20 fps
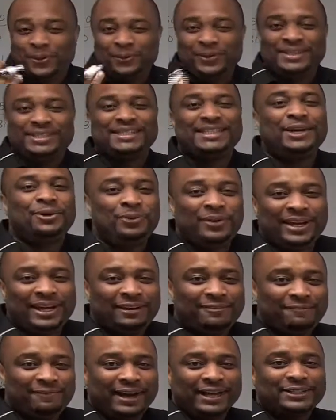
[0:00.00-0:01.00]
we see we
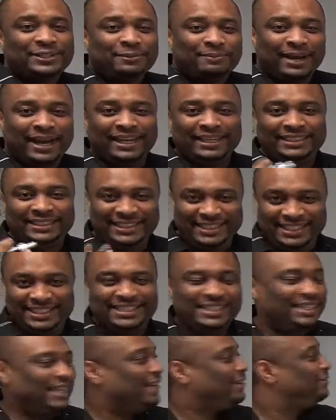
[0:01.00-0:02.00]
can factor by
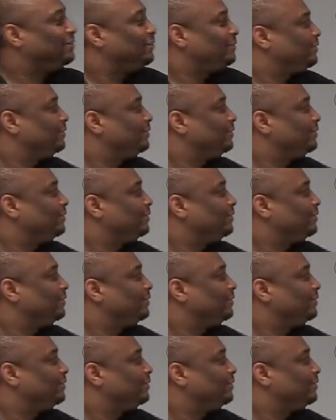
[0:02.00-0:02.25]
GCF.